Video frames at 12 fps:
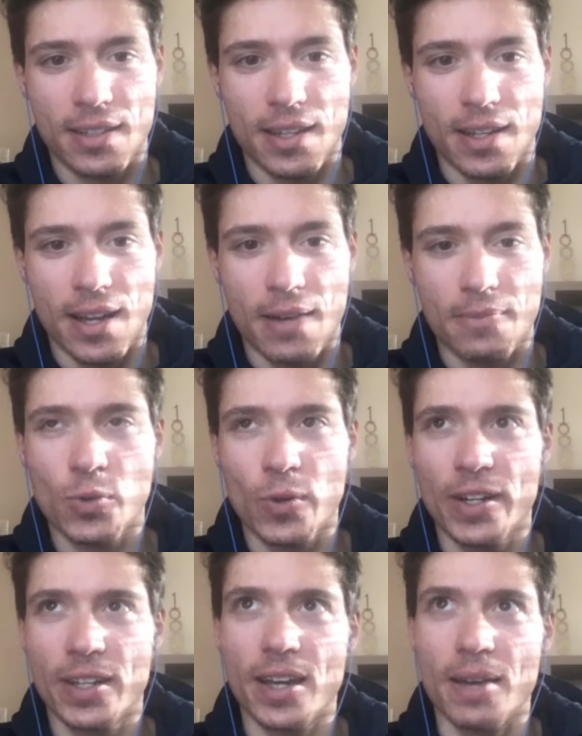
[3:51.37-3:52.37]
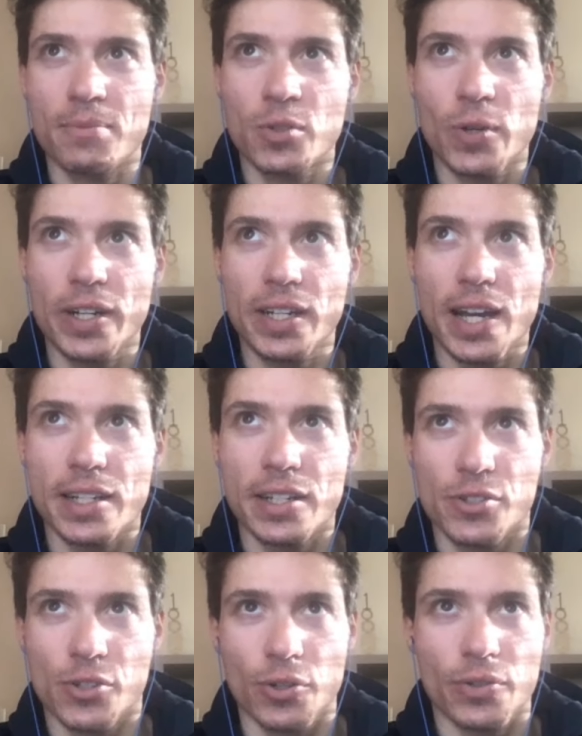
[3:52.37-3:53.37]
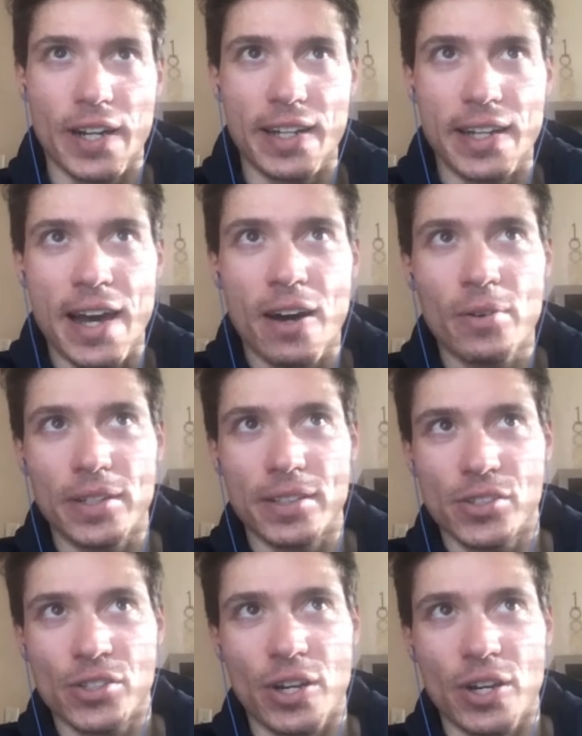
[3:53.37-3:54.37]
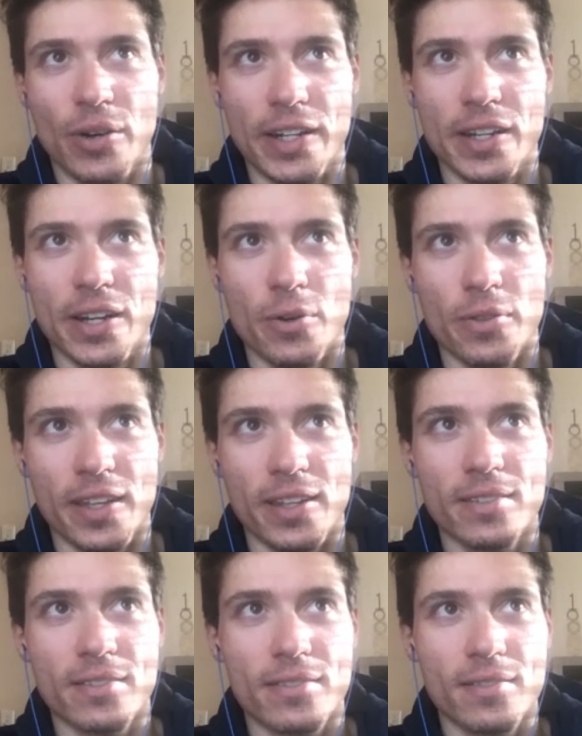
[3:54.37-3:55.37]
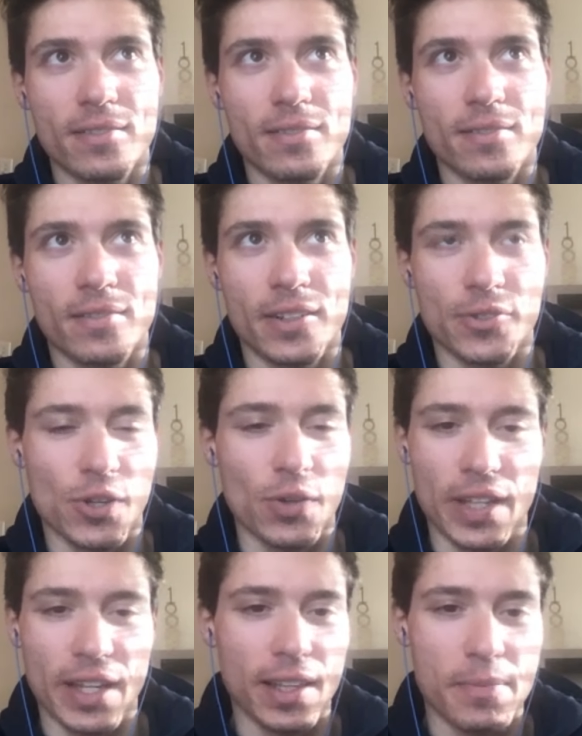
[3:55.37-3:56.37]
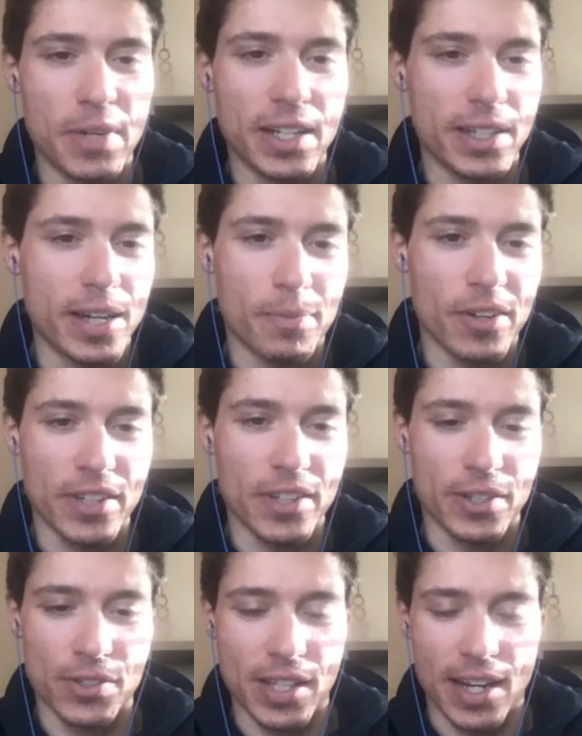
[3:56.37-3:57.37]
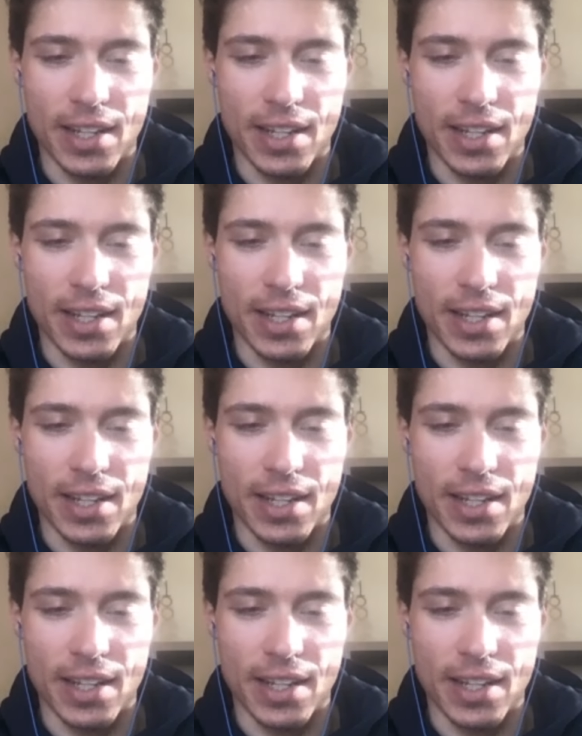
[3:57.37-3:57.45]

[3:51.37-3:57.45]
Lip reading: Yeah. I'm 29 years old right now, and so I know that there's only a limited number of years that